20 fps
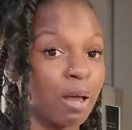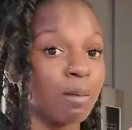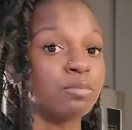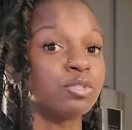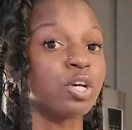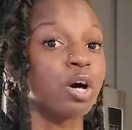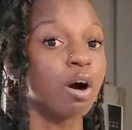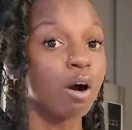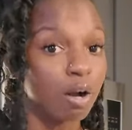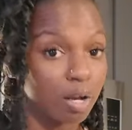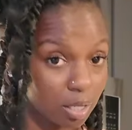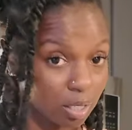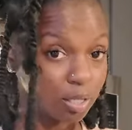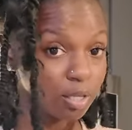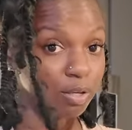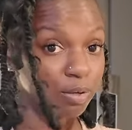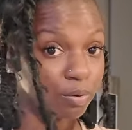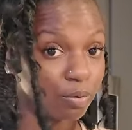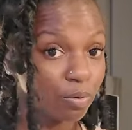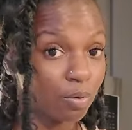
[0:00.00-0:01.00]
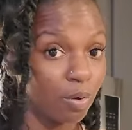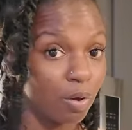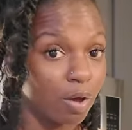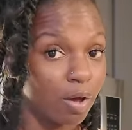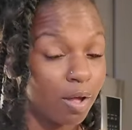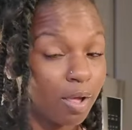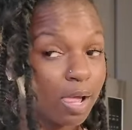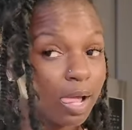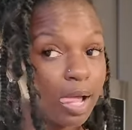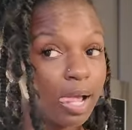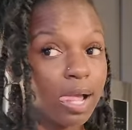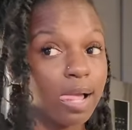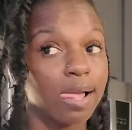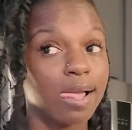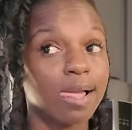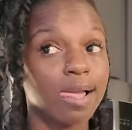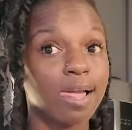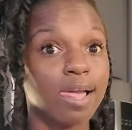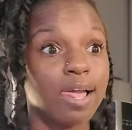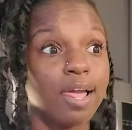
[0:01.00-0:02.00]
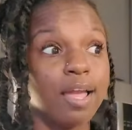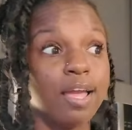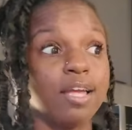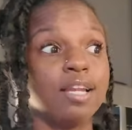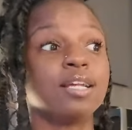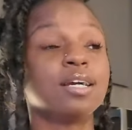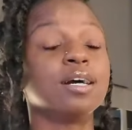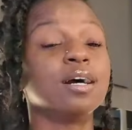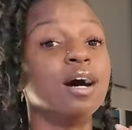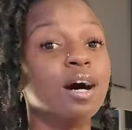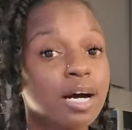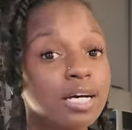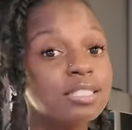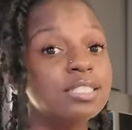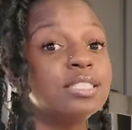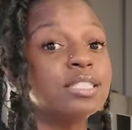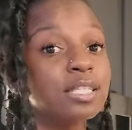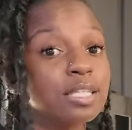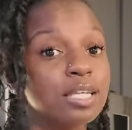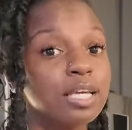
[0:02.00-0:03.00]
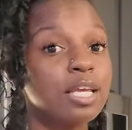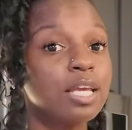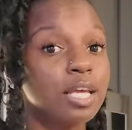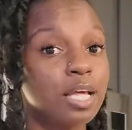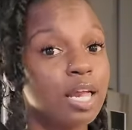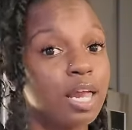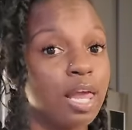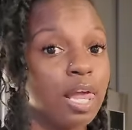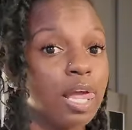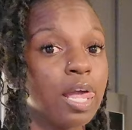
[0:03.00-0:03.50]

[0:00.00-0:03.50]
I'm talking to you, and constantly,